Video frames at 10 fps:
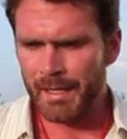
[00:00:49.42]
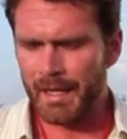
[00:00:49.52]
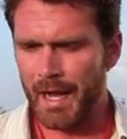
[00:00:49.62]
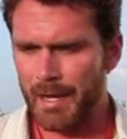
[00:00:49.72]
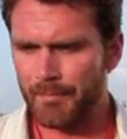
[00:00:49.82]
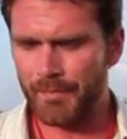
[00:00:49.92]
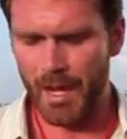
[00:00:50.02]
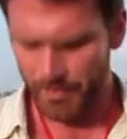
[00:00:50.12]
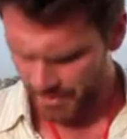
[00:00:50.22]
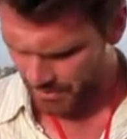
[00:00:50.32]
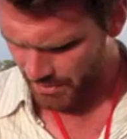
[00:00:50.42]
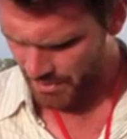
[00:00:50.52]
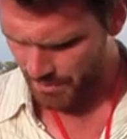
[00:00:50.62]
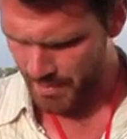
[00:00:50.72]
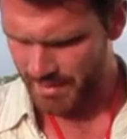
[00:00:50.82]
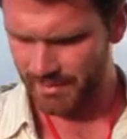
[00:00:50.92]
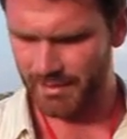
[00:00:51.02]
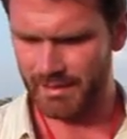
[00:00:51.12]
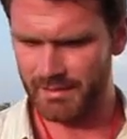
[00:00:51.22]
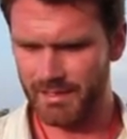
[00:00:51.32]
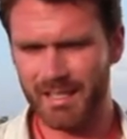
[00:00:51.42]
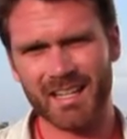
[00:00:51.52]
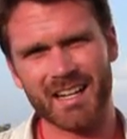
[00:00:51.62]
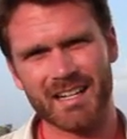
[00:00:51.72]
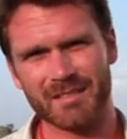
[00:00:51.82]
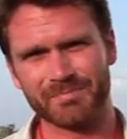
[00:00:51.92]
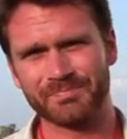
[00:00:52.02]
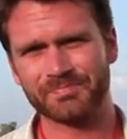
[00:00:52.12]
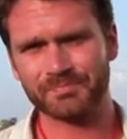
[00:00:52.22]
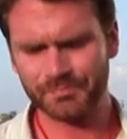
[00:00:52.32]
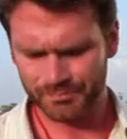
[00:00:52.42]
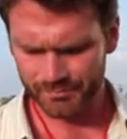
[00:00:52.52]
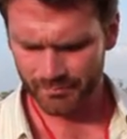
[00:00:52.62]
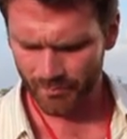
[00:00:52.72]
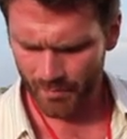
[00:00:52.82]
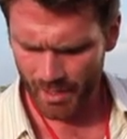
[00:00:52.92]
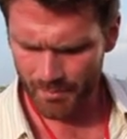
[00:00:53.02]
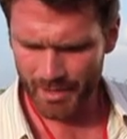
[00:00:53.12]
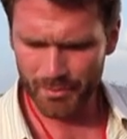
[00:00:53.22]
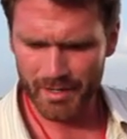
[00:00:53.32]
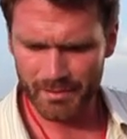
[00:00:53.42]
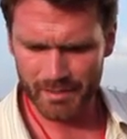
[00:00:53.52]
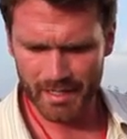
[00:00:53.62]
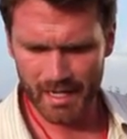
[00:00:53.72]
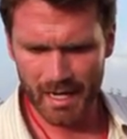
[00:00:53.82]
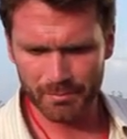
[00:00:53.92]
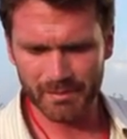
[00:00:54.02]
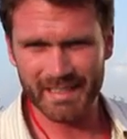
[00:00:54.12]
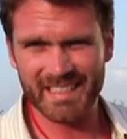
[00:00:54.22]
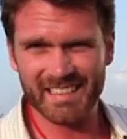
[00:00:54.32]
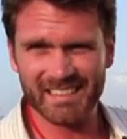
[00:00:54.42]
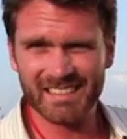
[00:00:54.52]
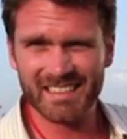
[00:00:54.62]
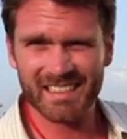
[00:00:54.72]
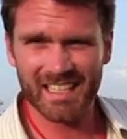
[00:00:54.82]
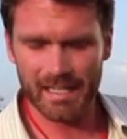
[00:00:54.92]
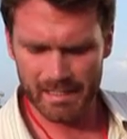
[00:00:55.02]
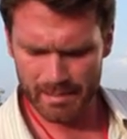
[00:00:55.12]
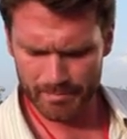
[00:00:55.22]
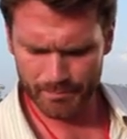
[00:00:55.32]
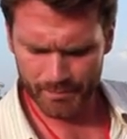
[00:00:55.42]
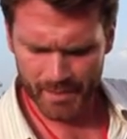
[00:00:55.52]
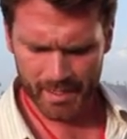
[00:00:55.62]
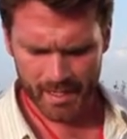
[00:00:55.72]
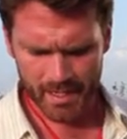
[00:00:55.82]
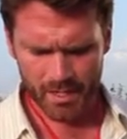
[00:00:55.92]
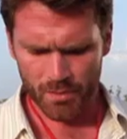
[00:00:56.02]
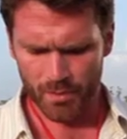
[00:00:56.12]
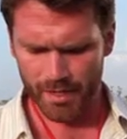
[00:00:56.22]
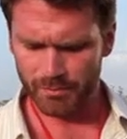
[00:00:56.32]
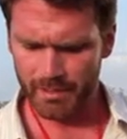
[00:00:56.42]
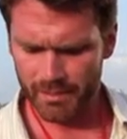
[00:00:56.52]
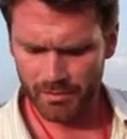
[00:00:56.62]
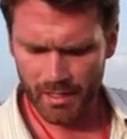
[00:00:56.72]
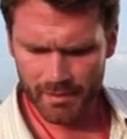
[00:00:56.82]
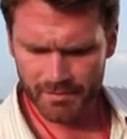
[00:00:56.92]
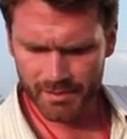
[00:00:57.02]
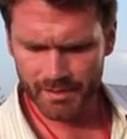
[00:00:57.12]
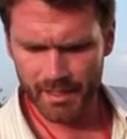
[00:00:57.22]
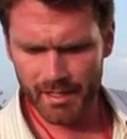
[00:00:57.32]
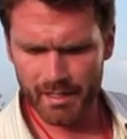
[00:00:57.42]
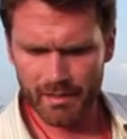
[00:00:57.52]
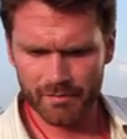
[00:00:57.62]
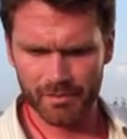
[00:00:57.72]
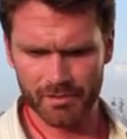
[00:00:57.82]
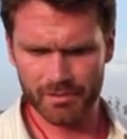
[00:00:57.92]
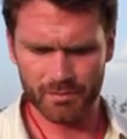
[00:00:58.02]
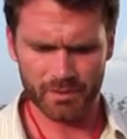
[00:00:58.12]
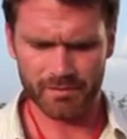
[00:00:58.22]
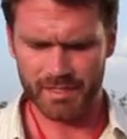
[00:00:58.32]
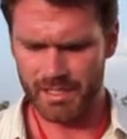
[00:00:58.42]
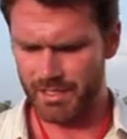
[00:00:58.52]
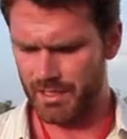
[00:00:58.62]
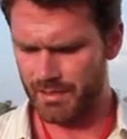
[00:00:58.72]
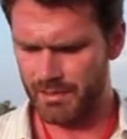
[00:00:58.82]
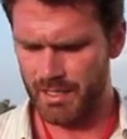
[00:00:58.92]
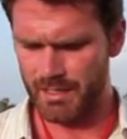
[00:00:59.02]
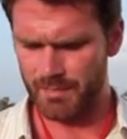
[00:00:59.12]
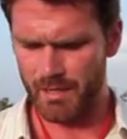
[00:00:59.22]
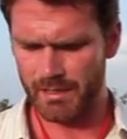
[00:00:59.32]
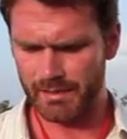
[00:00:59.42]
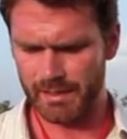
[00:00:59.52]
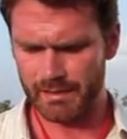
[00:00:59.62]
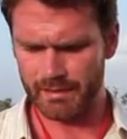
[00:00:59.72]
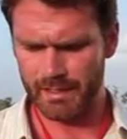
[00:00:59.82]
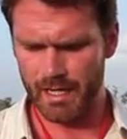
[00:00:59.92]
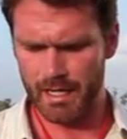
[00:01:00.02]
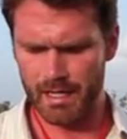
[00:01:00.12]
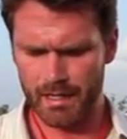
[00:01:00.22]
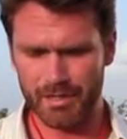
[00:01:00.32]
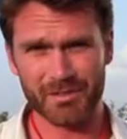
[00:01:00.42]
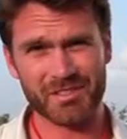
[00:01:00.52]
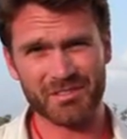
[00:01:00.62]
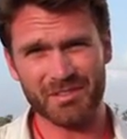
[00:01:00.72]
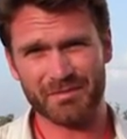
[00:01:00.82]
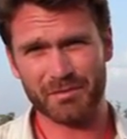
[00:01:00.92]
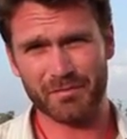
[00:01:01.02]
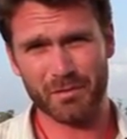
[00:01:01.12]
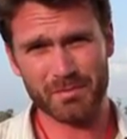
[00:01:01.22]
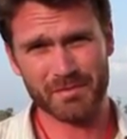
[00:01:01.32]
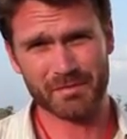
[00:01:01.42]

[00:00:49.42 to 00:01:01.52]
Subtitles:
I wanted to show you some basic things about the way that we operate here. When everybody arrives to work for DDG in Somaliland, you're issued 3 forms of